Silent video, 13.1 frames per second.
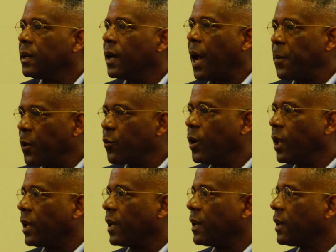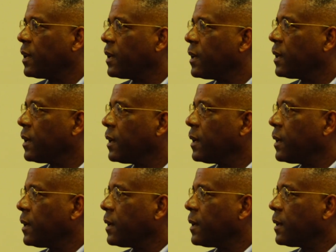I mean, really.
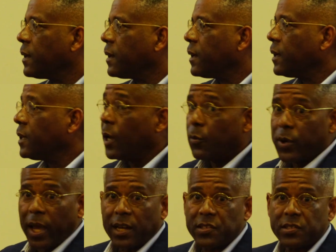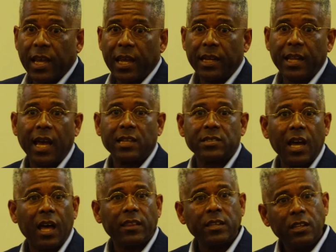You know, we had a saying down
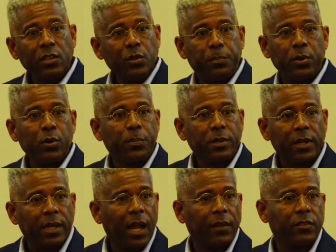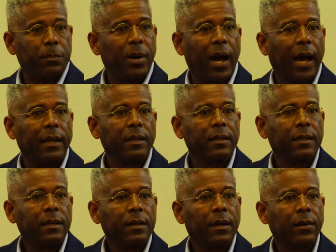south, either you poop or you get off the pot.
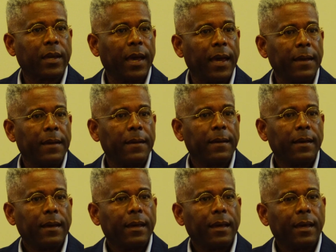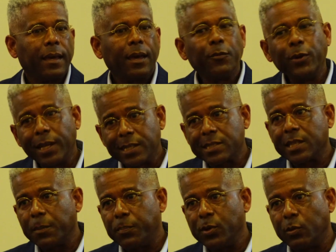Okay? And we didn't
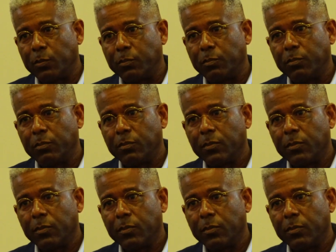say poop.